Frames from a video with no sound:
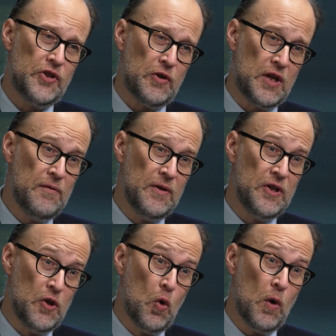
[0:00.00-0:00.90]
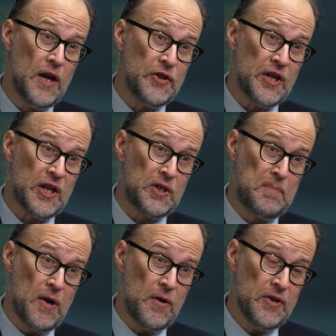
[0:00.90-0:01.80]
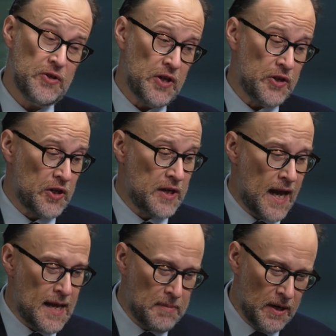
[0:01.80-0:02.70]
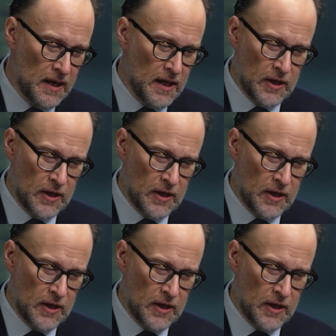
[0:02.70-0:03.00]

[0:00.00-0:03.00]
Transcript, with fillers: So, given Norway's experience as a neighbour,